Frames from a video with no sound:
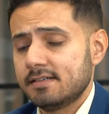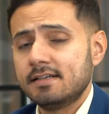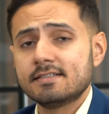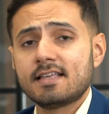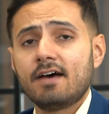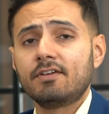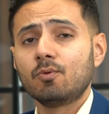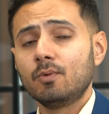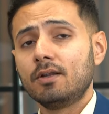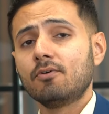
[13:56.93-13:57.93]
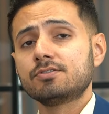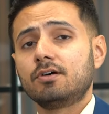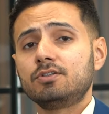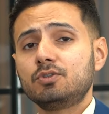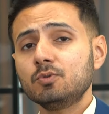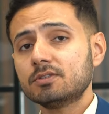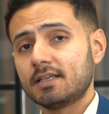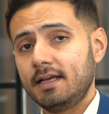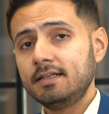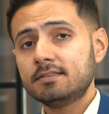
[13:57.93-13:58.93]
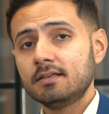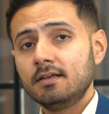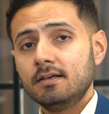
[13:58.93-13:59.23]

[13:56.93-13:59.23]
it is having windows on 2 sides,